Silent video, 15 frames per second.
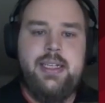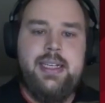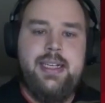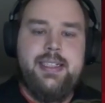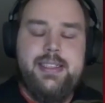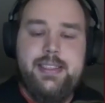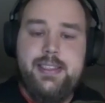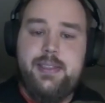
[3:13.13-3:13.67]

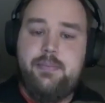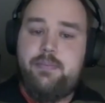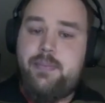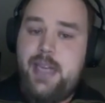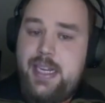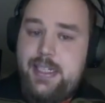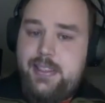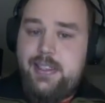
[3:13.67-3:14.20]
This
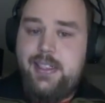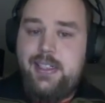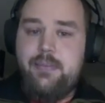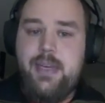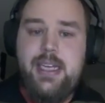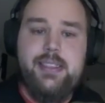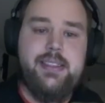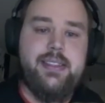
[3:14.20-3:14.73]
basically
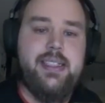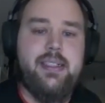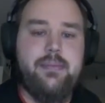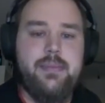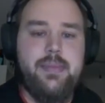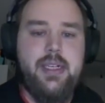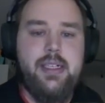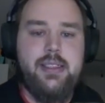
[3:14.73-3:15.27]
makes
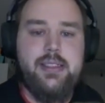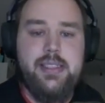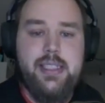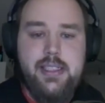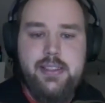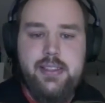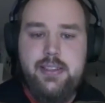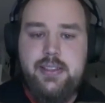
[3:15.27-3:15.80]
them
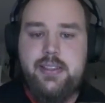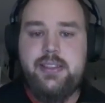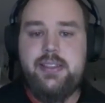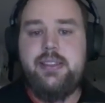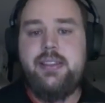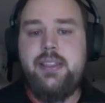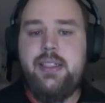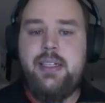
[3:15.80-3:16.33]
singletons,
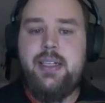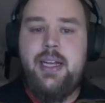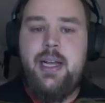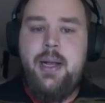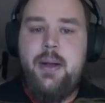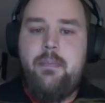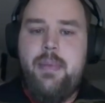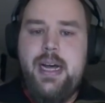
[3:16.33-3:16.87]

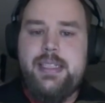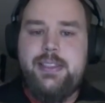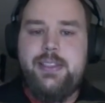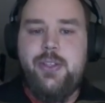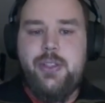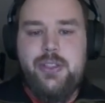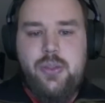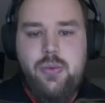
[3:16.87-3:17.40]
but
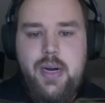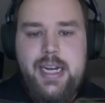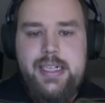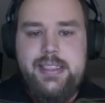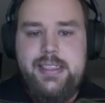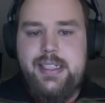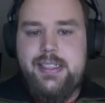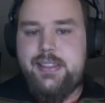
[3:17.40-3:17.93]
not
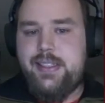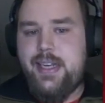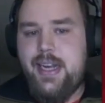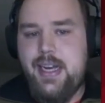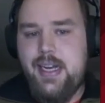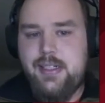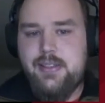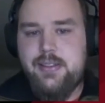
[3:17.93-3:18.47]
quite, as they
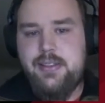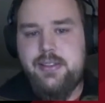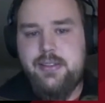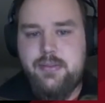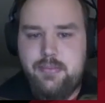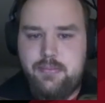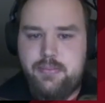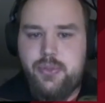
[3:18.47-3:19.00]
are
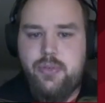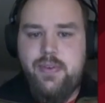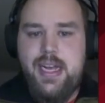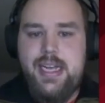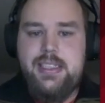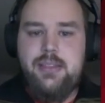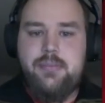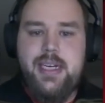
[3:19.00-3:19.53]

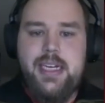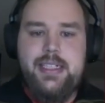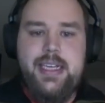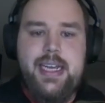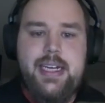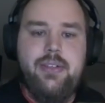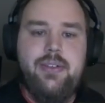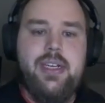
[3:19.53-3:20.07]
provided by the
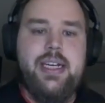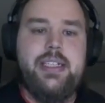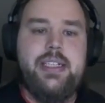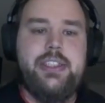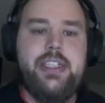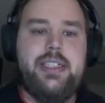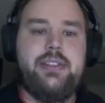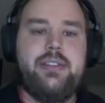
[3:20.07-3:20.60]
Angular
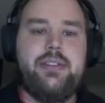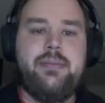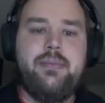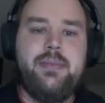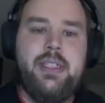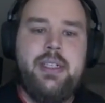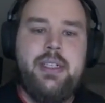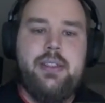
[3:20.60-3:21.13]
injector.
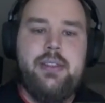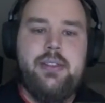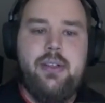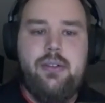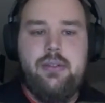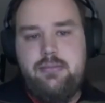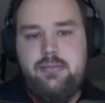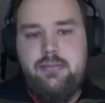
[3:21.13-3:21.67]

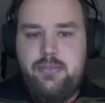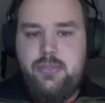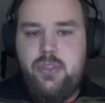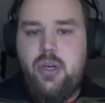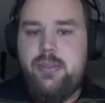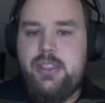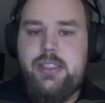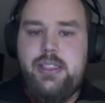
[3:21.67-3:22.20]
So
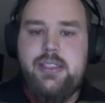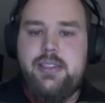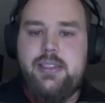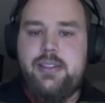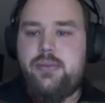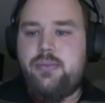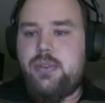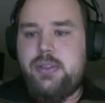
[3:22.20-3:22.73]
normal
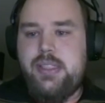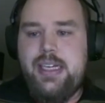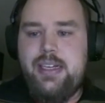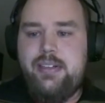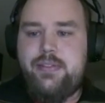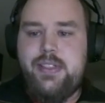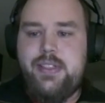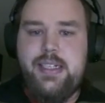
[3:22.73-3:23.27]
singletons would have
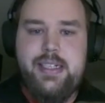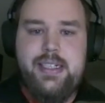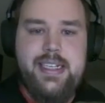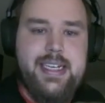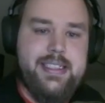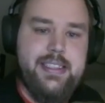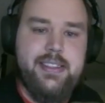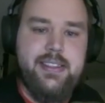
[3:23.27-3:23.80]
a
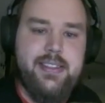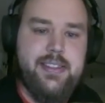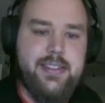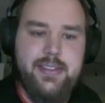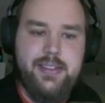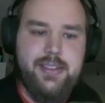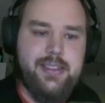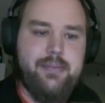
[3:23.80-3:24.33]
get
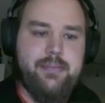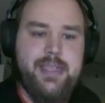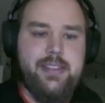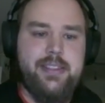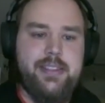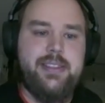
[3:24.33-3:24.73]
instance method.